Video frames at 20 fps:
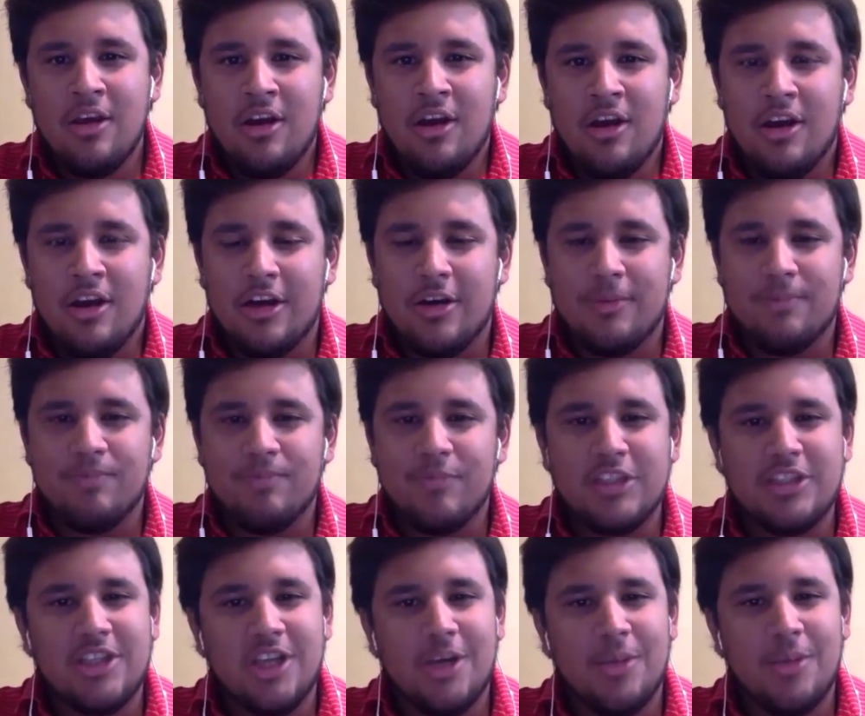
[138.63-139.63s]
Um,
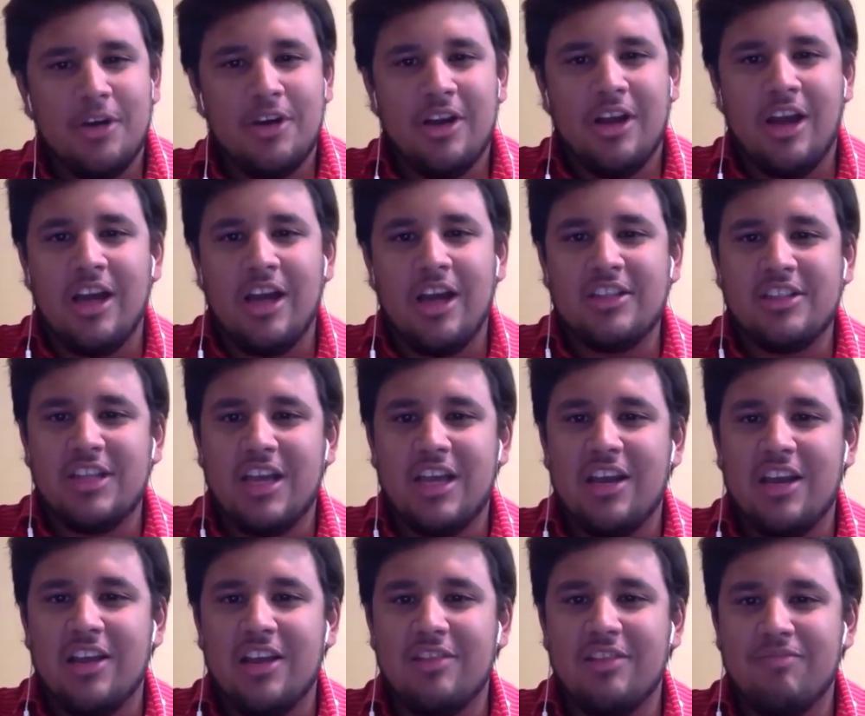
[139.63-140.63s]
this summer, I actually
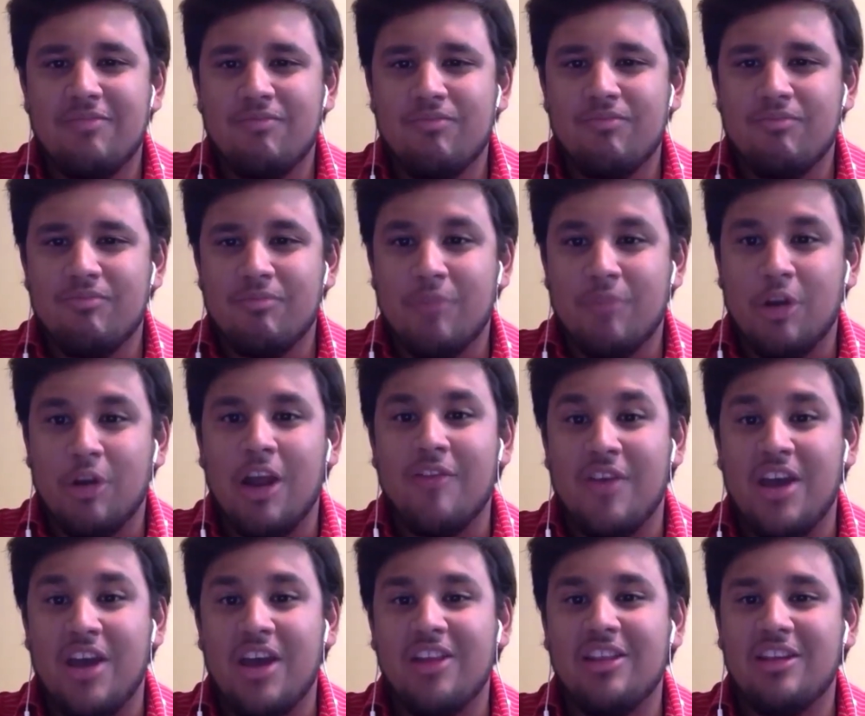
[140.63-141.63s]
had or have
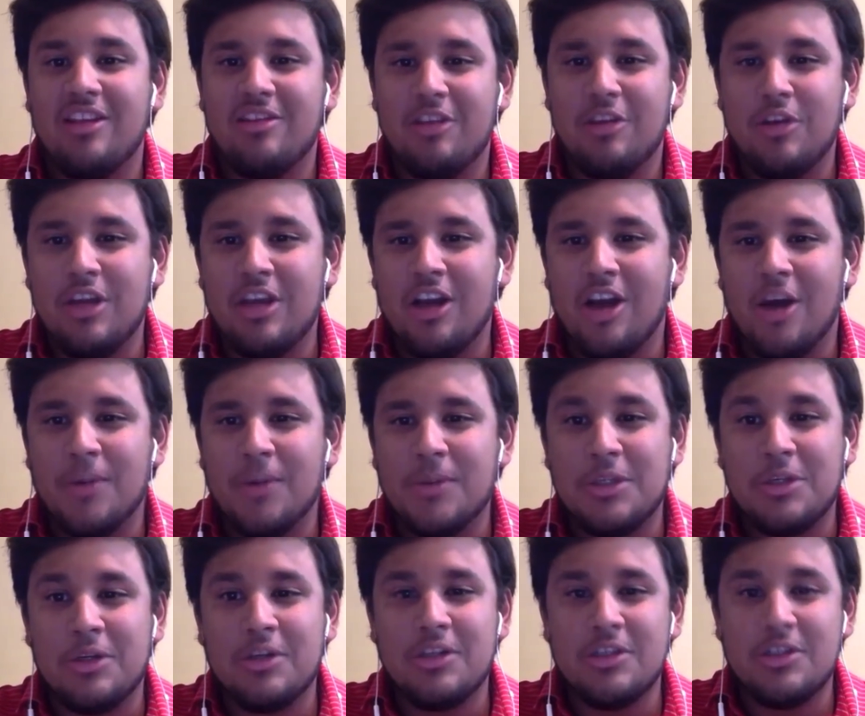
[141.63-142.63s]
had the unique
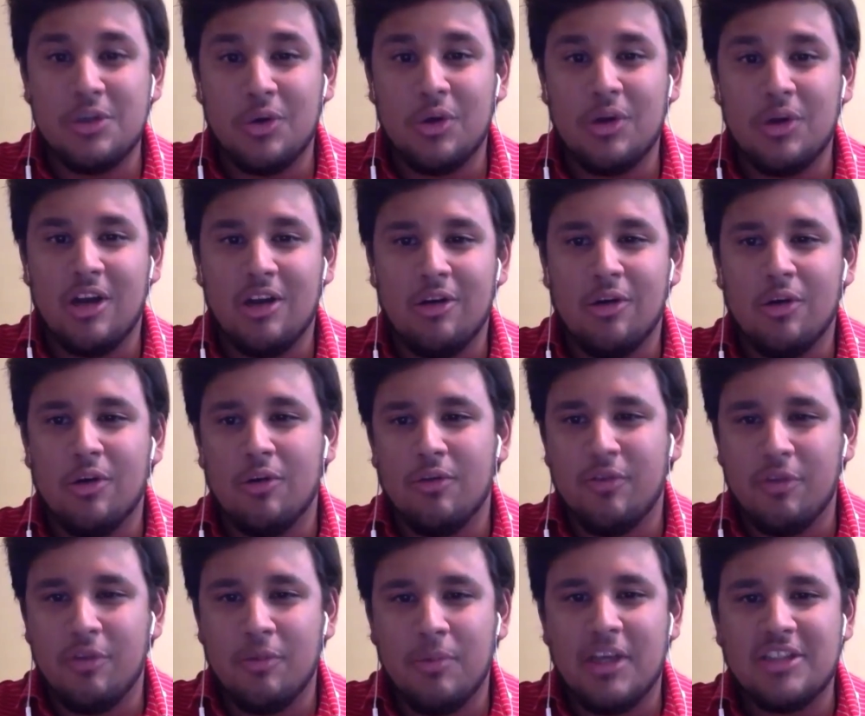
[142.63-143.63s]
opportunity to join
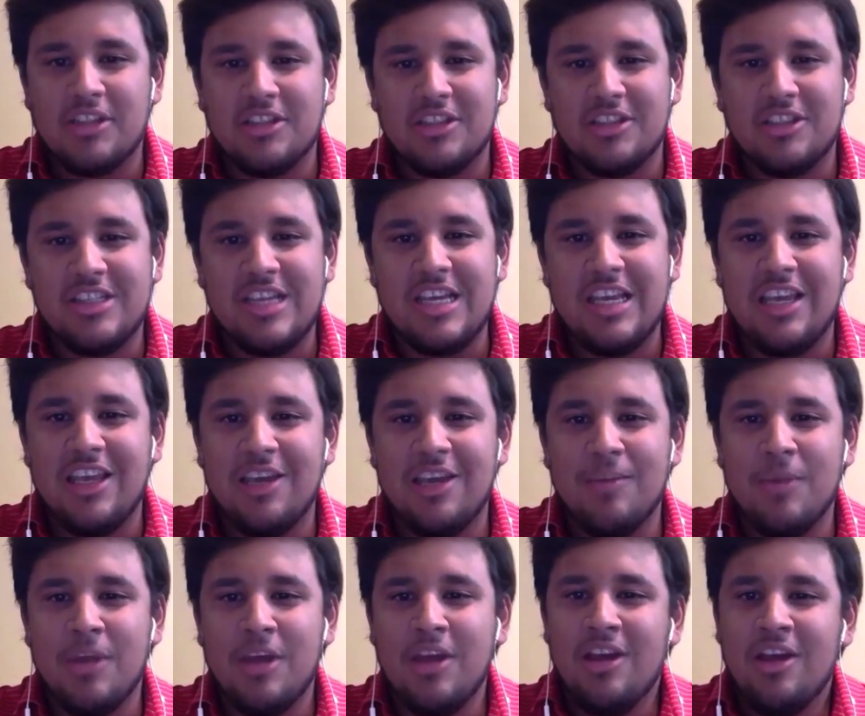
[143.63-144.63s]
Oilfield Basics
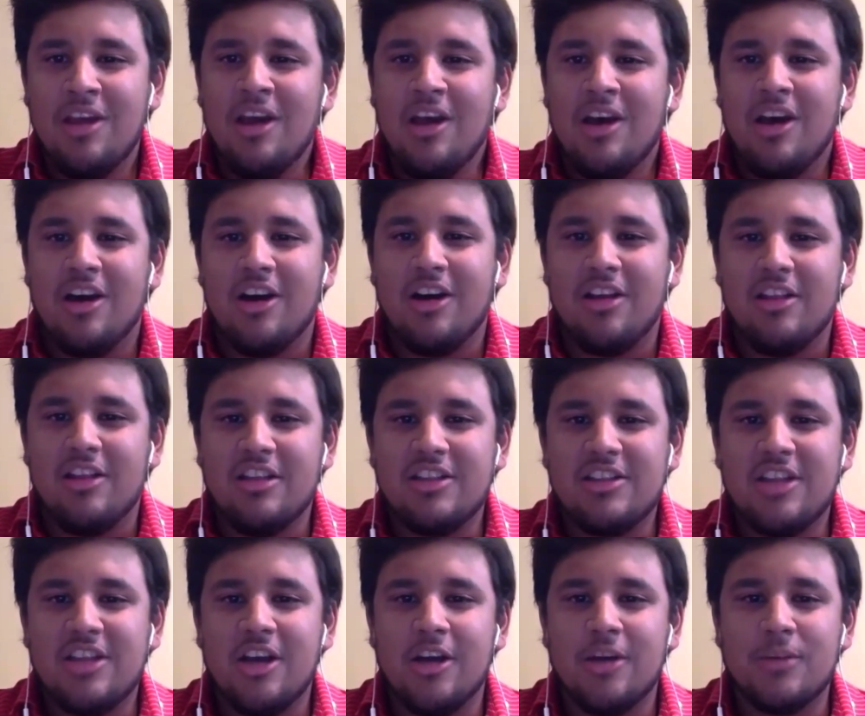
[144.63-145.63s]
team. Uh, this
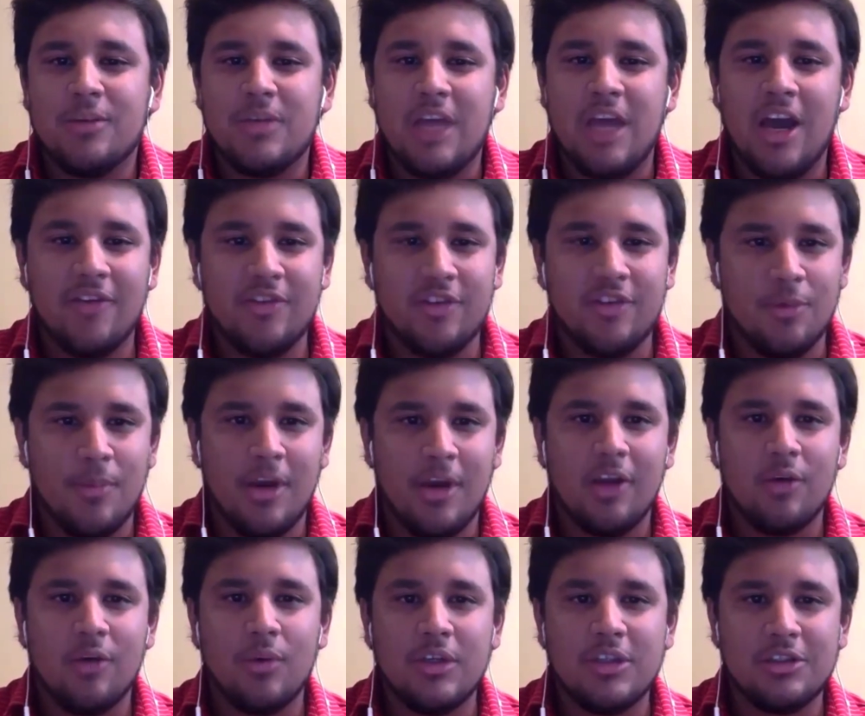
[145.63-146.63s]
comes after my
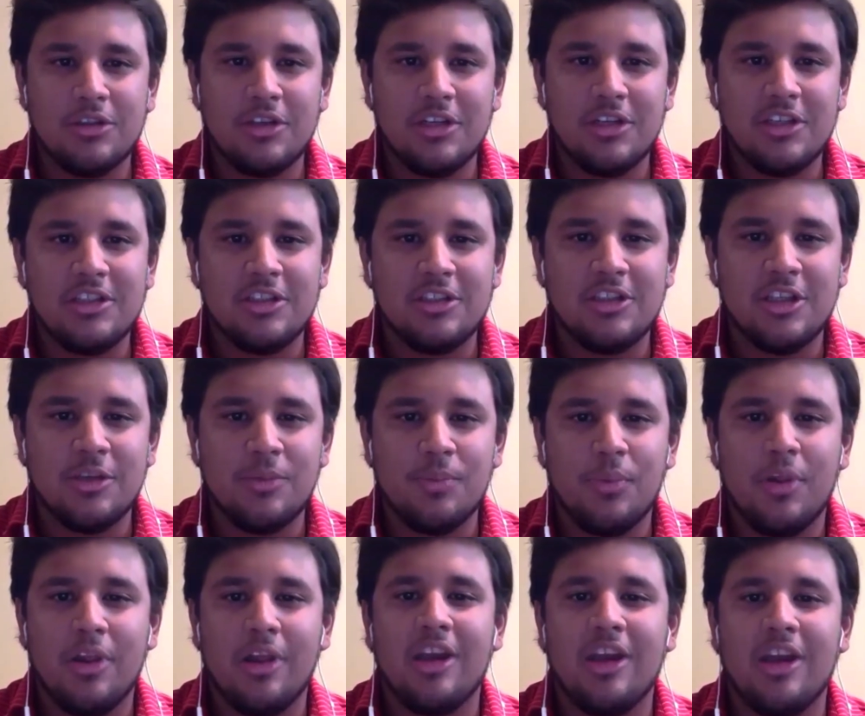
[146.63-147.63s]
original internship
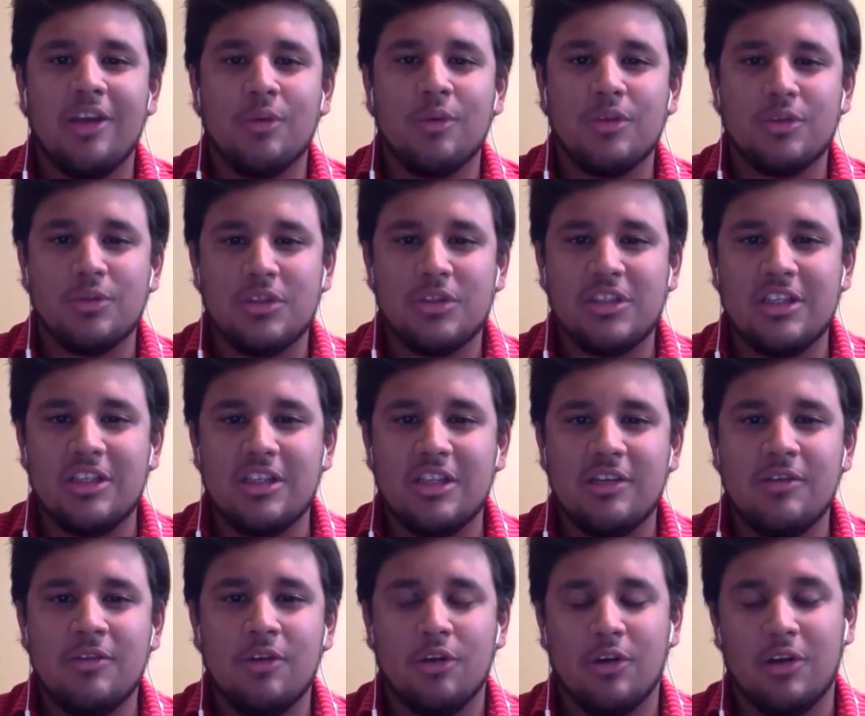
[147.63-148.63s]
plan was
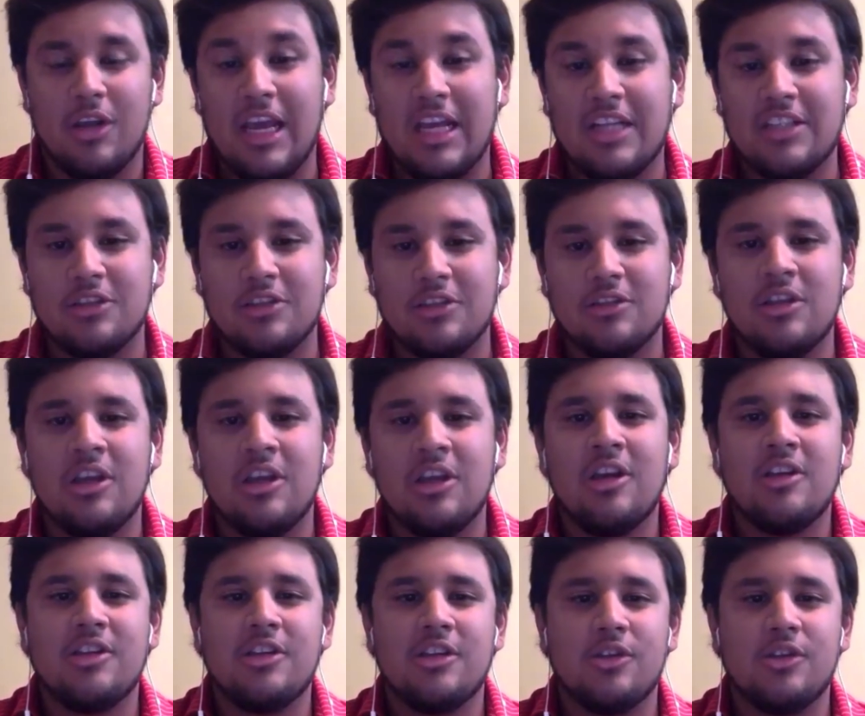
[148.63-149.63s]
rescinded or canceled
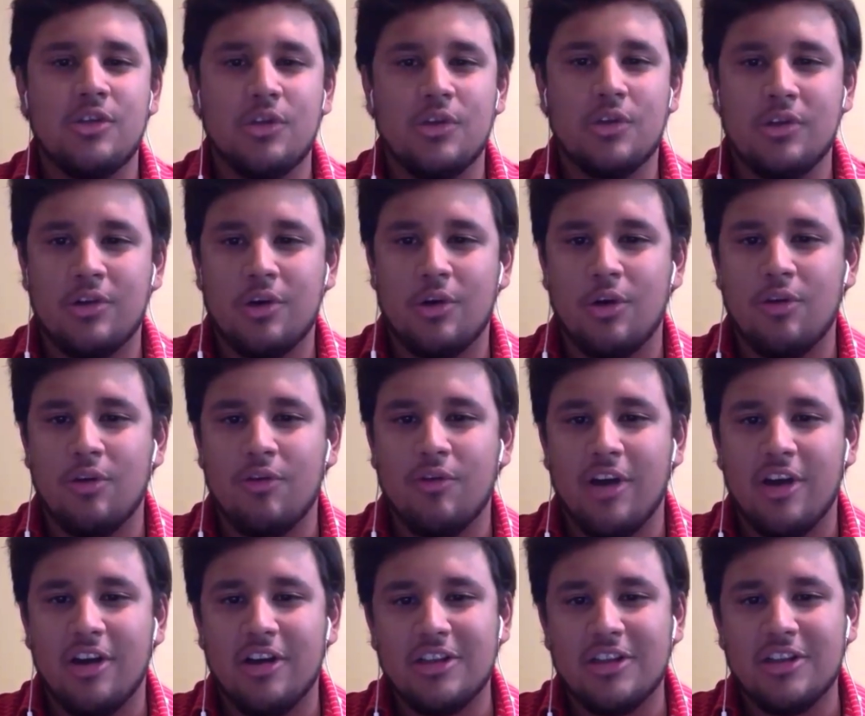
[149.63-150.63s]
due to
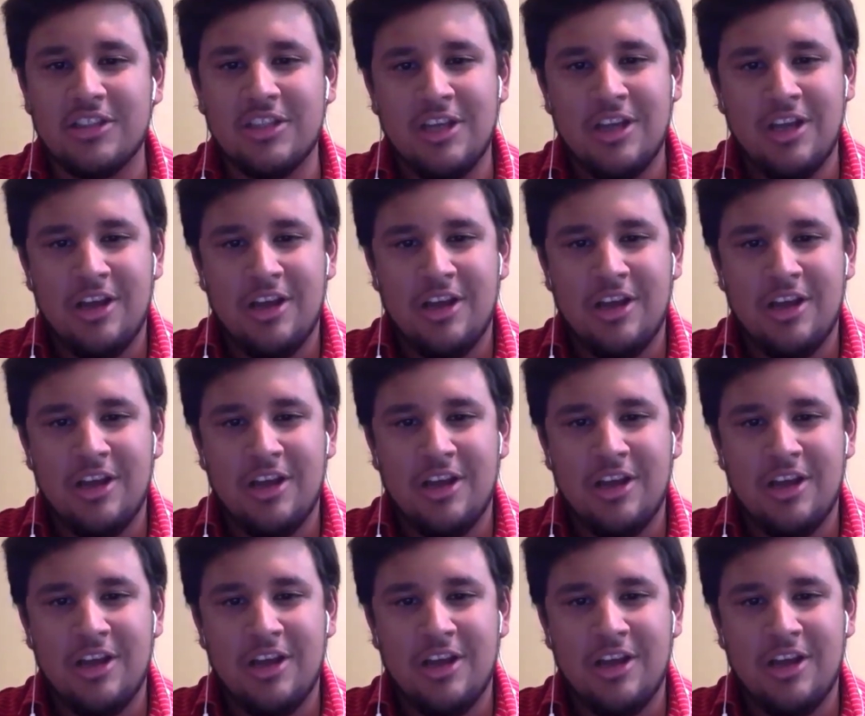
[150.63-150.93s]
coronavirus.